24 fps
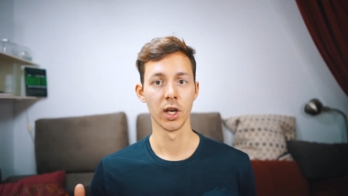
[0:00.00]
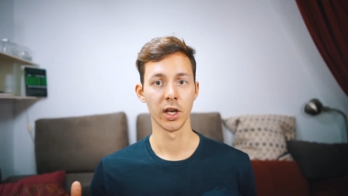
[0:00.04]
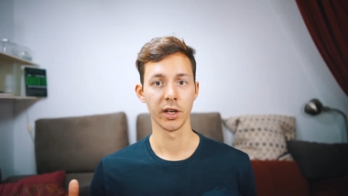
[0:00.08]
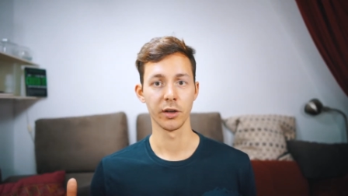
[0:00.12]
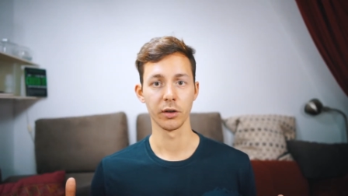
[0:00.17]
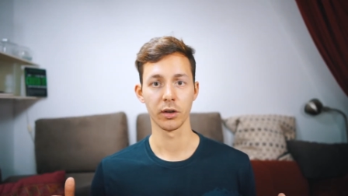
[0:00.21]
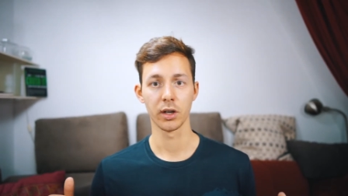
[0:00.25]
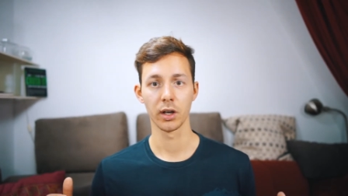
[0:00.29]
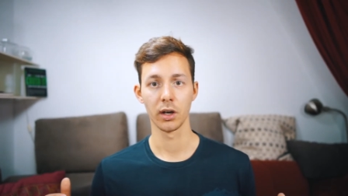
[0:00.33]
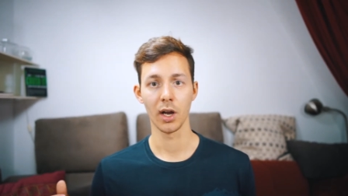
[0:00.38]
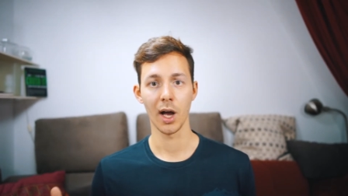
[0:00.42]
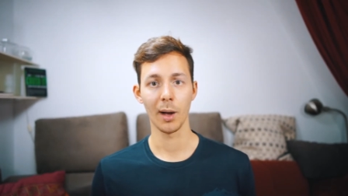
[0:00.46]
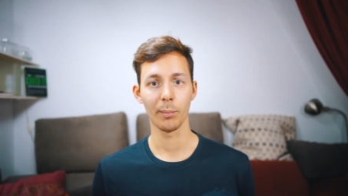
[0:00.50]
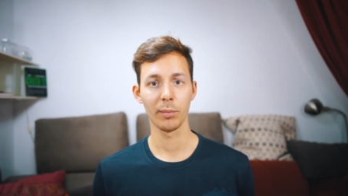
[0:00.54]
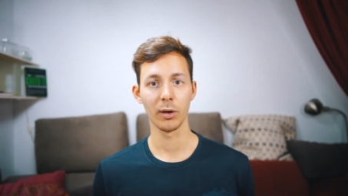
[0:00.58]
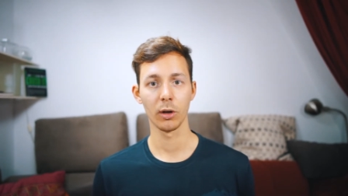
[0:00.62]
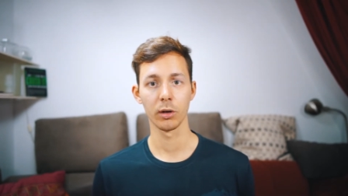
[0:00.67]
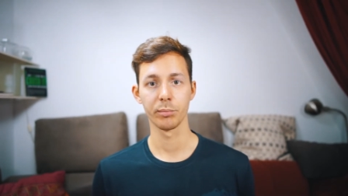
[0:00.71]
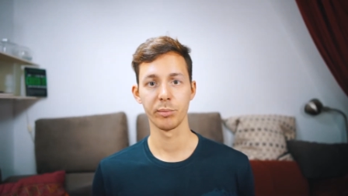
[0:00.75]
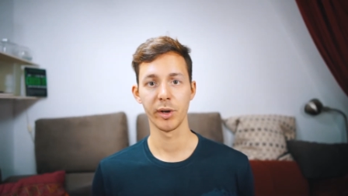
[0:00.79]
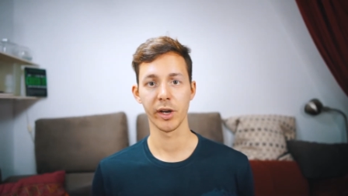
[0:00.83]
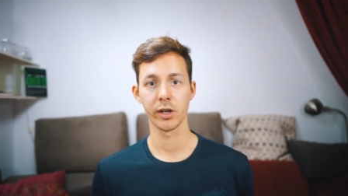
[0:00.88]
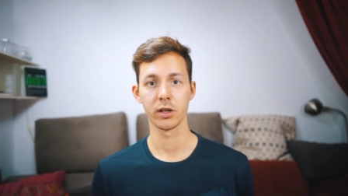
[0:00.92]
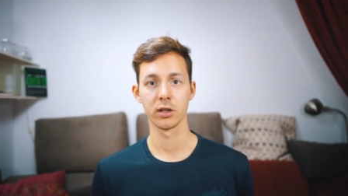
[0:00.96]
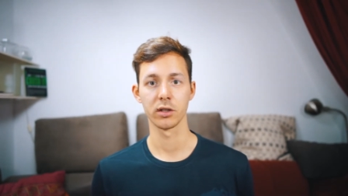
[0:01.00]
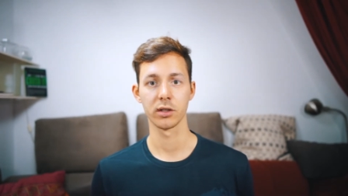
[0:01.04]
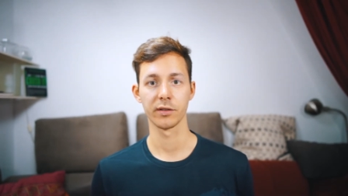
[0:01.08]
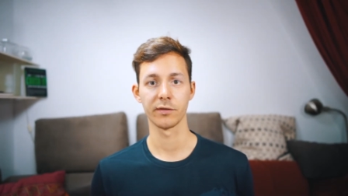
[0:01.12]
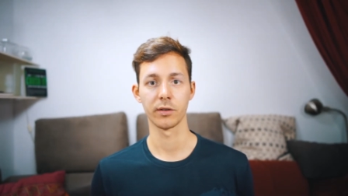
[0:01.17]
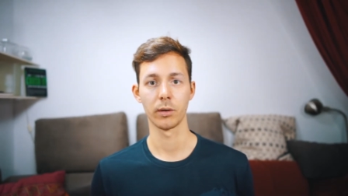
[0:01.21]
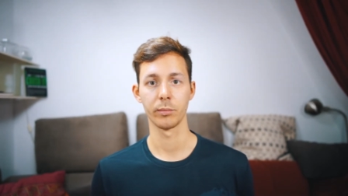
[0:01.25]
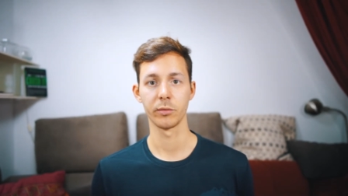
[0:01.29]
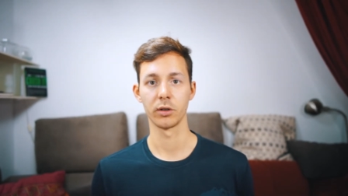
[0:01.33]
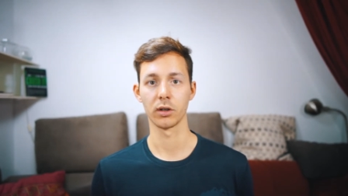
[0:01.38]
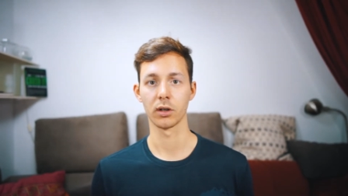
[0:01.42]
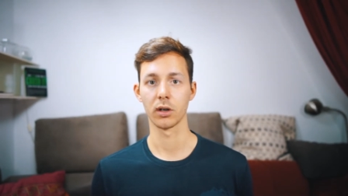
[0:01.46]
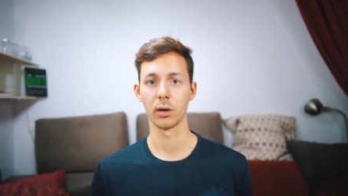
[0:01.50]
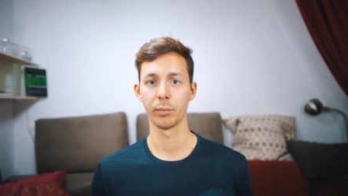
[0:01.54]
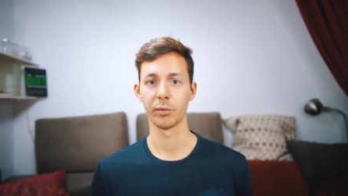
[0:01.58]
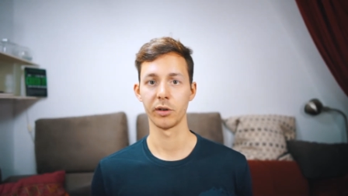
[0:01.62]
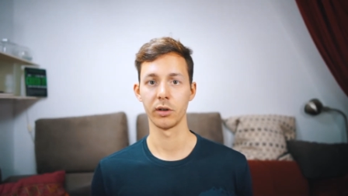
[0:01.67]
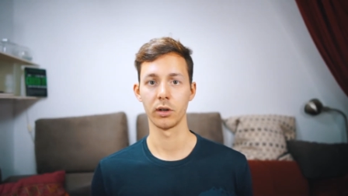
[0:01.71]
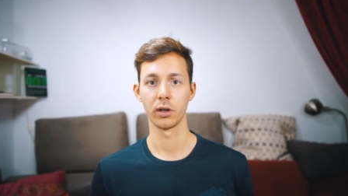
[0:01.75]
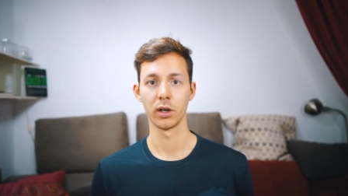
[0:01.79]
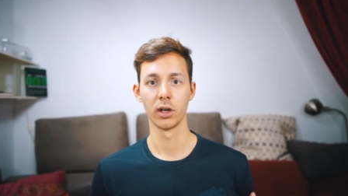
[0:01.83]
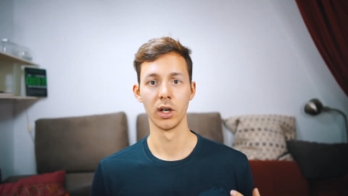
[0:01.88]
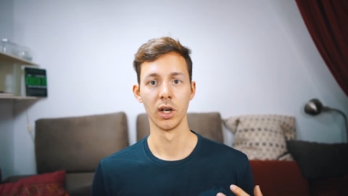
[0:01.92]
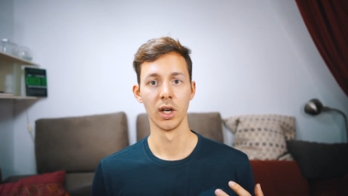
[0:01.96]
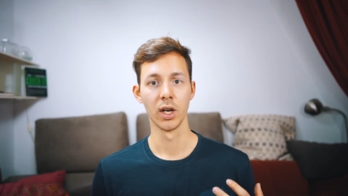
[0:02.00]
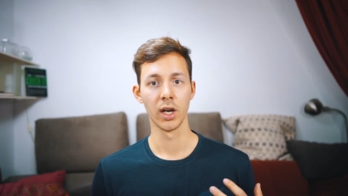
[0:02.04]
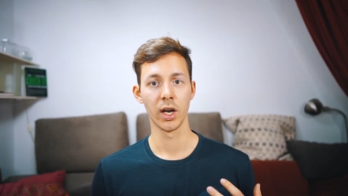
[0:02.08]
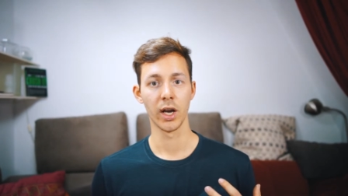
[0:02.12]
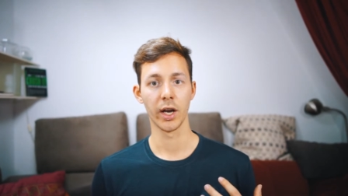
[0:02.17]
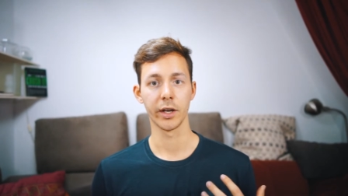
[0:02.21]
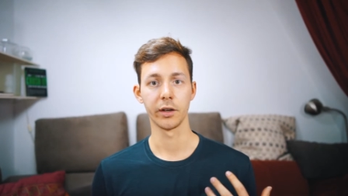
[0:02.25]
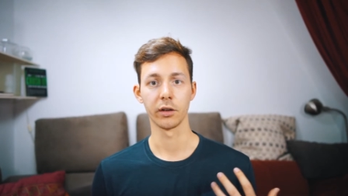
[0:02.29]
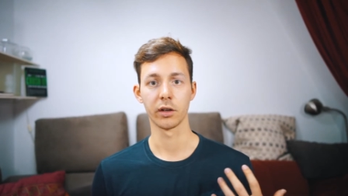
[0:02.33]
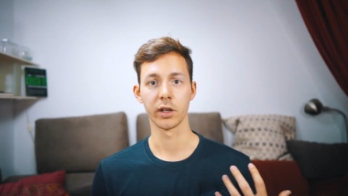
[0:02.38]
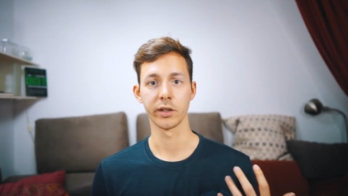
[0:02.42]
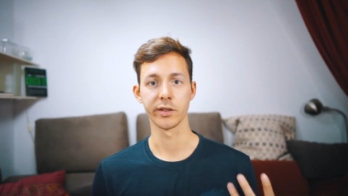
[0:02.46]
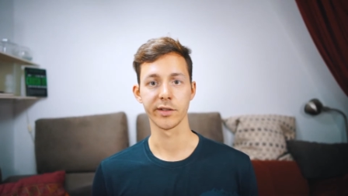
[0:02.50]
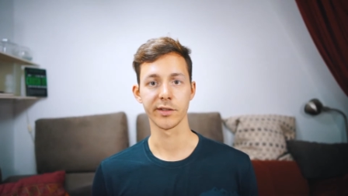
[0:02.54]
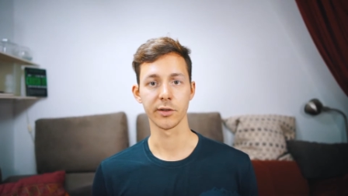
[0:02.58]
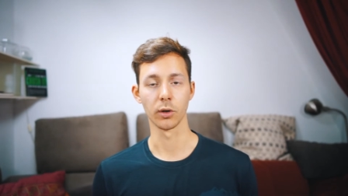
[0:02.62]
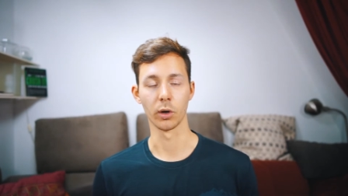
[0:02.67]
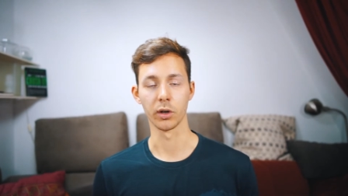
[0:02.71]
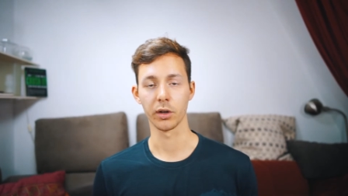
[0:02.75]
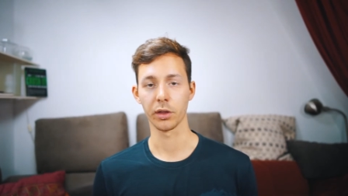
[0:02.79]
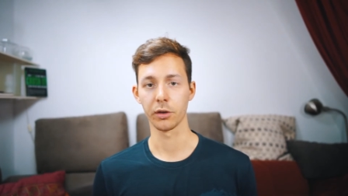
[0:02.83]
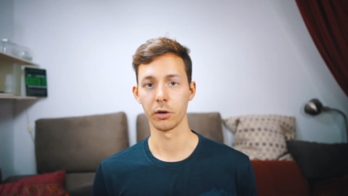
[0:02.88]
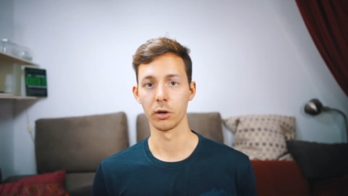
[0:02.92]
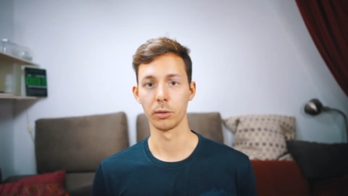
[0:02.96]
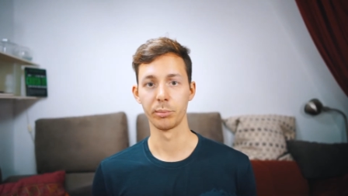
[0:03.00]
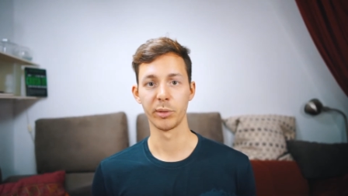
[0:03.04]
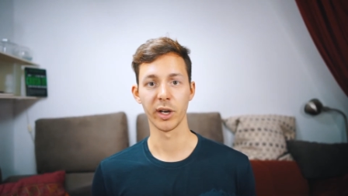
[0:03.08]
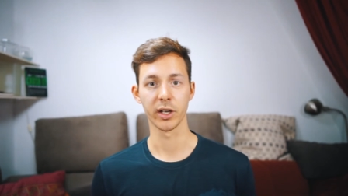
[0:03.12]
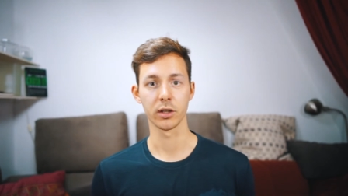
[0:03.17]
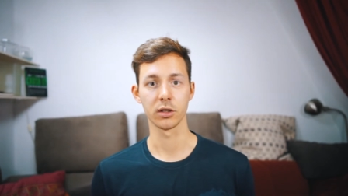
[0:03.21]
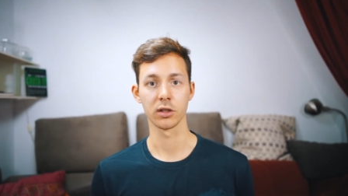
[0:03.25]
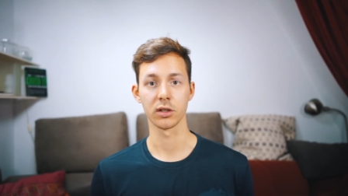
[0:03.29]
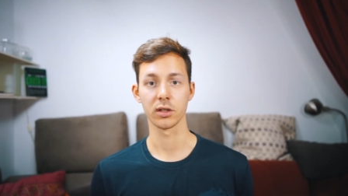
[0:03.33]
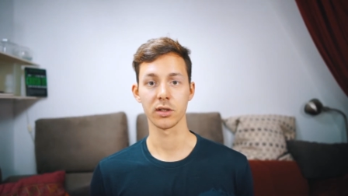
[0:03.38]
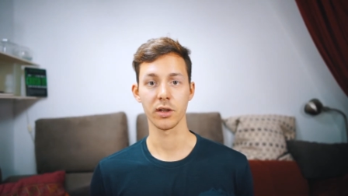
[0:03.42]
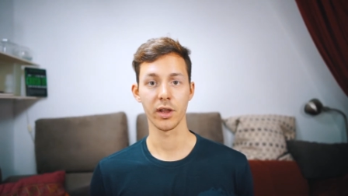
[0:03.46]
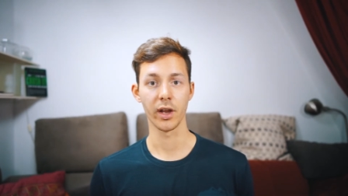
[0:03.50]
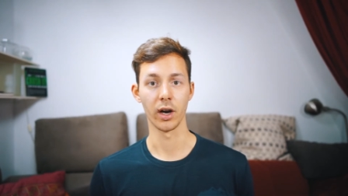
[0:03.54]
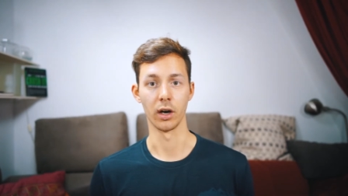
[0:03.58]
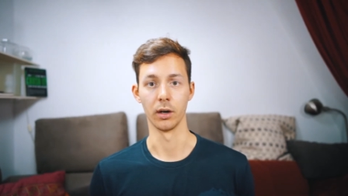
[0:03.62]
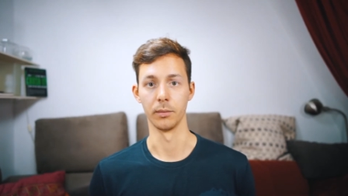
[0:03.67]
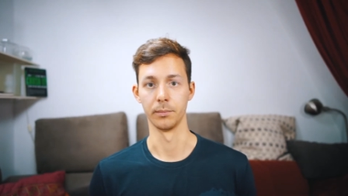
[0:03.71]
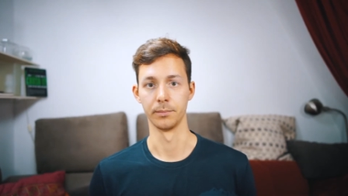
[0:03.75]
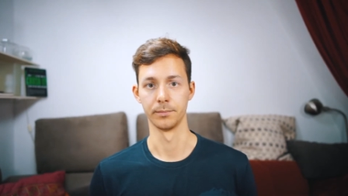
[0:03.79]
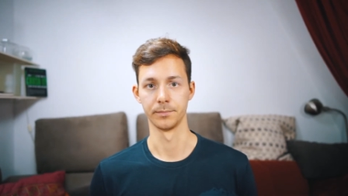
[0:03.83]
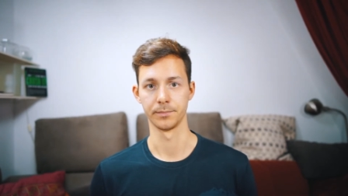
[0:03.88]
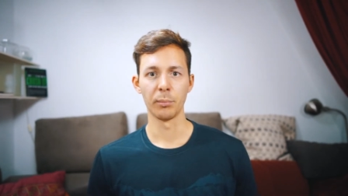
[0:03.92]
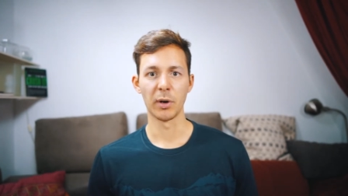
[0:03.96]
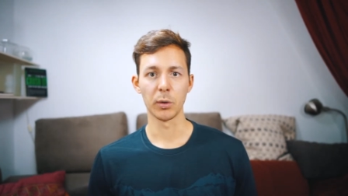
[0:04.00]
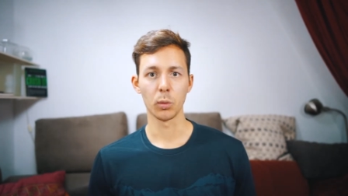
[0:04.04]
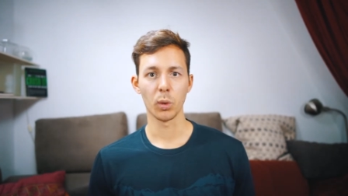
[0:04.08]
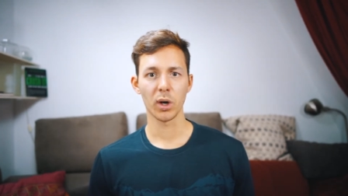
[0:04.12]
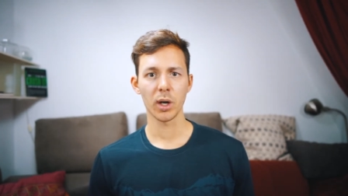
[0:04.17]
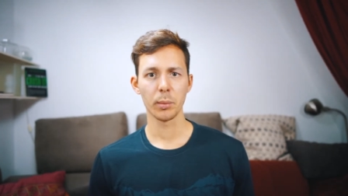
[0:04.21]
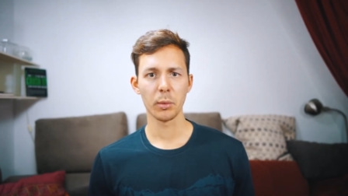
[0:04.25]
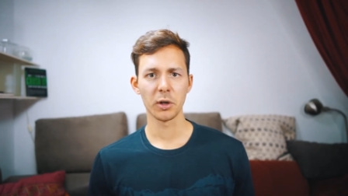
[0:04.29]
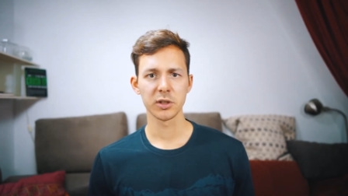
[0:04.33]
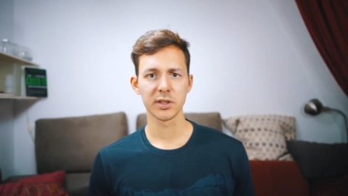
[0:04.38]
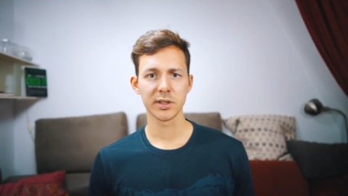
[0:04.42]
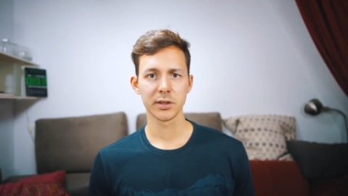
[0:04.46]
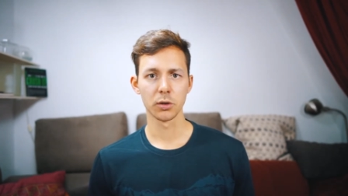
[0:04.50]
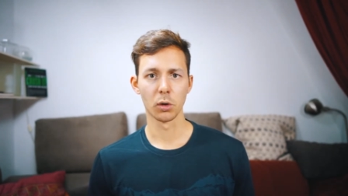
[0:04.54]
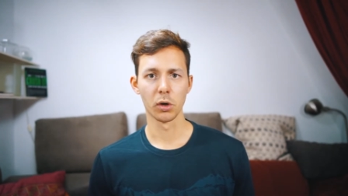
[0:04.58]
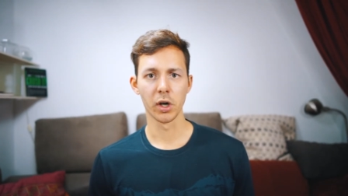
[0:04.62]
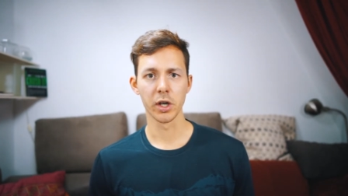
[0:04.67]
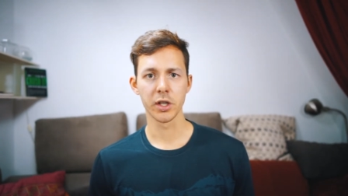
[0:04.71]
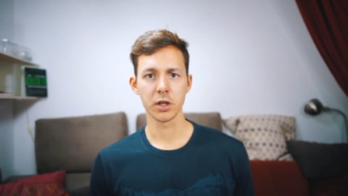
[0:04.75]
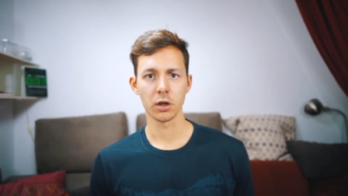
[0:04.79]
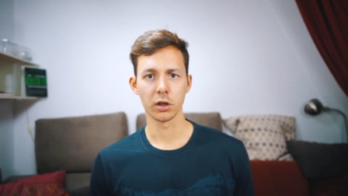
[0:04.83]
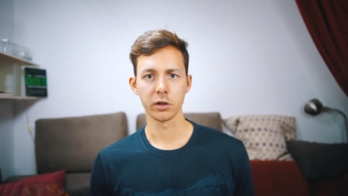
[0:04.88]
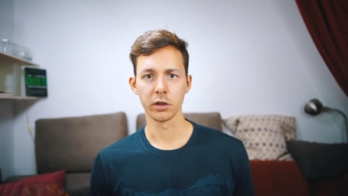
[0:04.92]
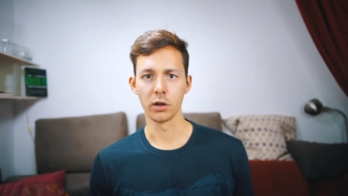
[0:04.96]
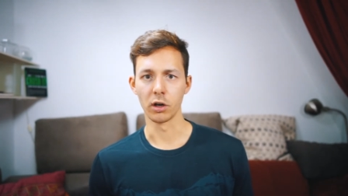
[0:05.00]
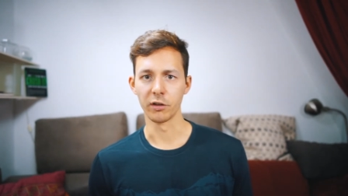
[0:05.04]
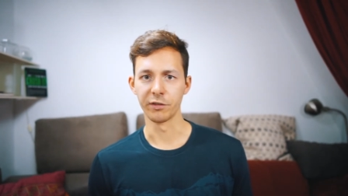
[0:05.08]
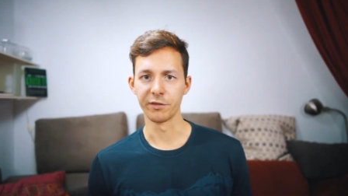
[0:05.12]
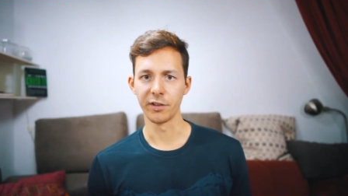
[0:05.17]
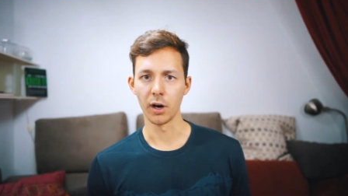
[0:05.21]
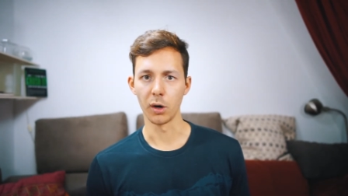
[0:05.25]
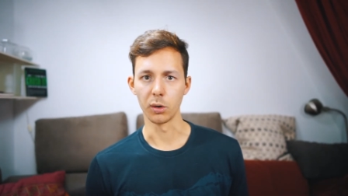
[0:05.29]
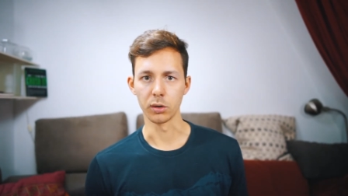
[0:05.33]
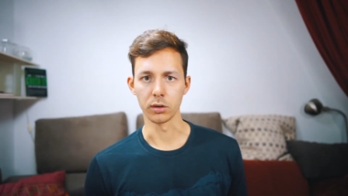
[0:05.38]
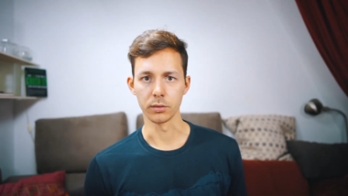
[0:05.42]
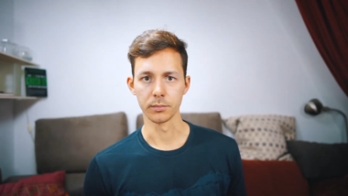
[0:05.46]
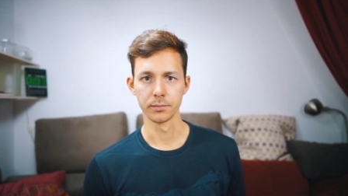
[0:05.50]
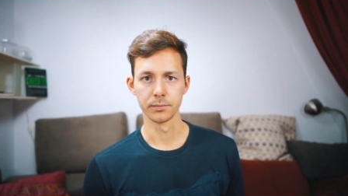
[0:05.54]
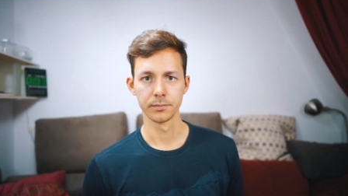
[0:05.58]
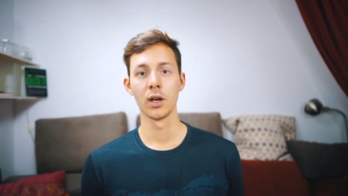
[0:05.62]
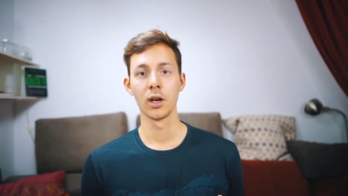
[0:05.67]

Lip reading: you can upload pictures from your computer, and you can sort your pictures there. But what about storage on your phone?